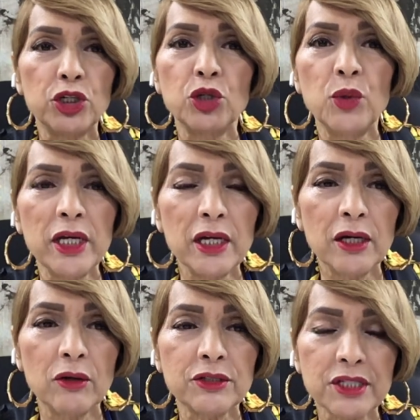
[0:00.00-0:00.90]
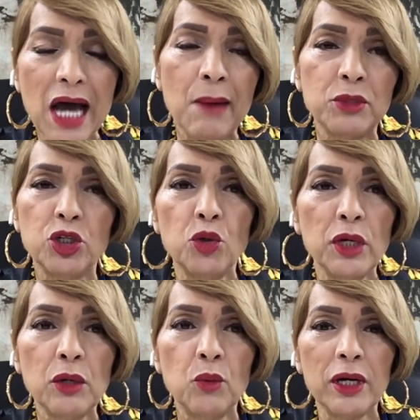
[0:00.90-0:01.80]
doing stop
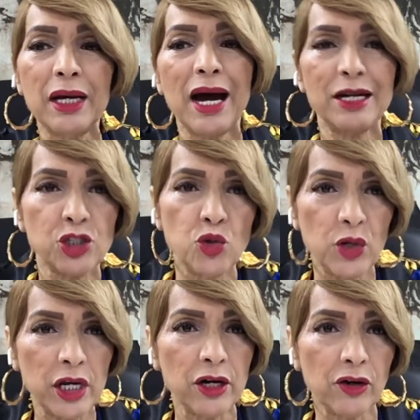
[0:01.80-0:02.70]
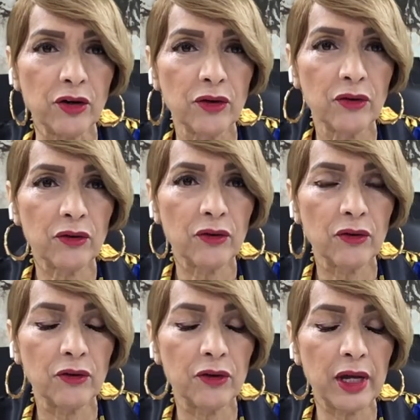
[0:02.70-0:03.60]
doing what got you here.
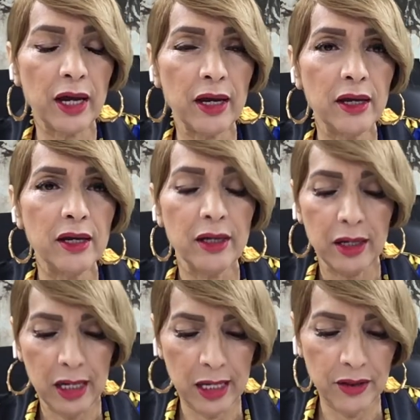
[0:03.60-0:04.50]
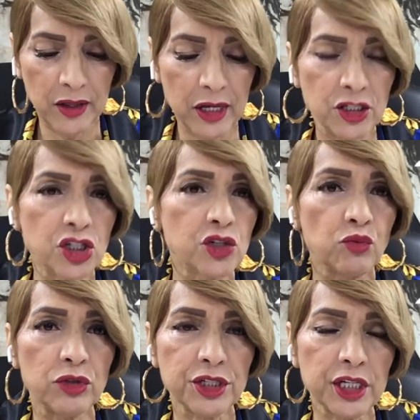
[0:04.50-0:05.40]
Okay? And then just
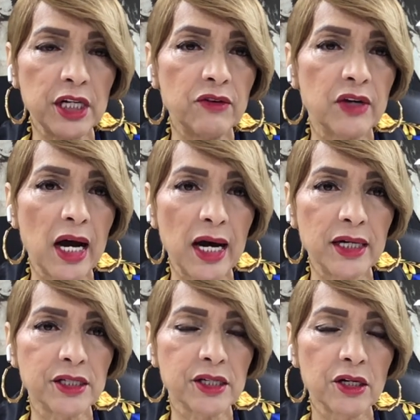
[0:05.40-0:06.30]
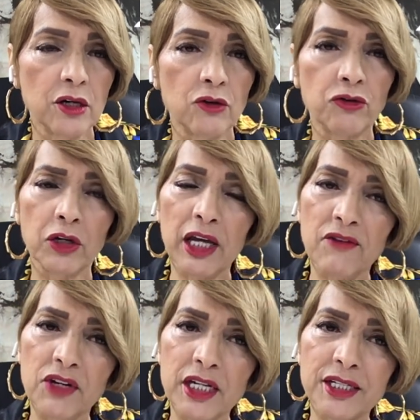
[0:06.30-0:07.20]
receive God's
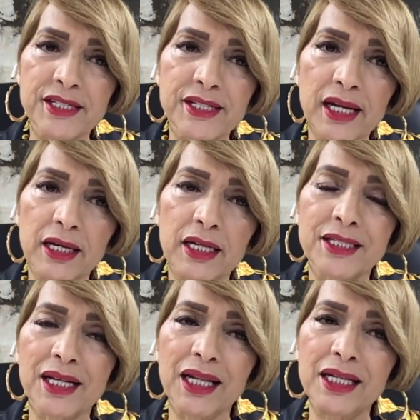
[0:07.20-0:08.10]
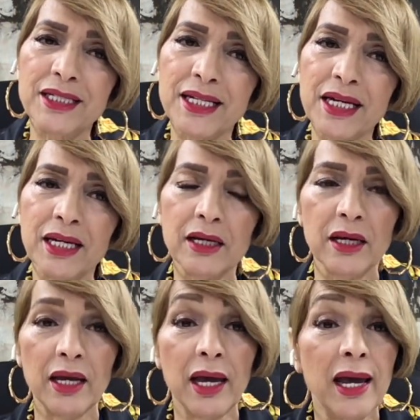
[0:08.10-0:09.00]
forgiveness and his cleansing
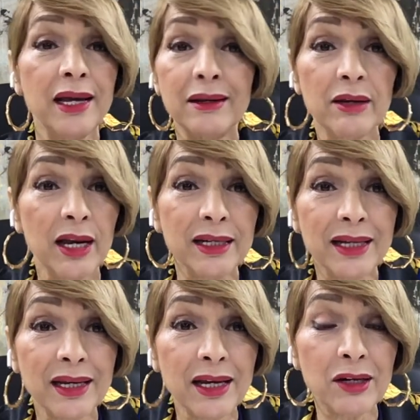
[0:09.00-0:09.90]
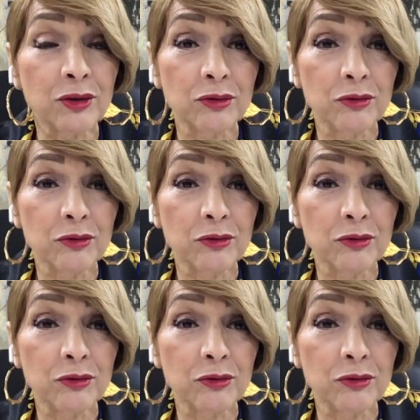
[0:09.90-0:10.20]
and, and get healed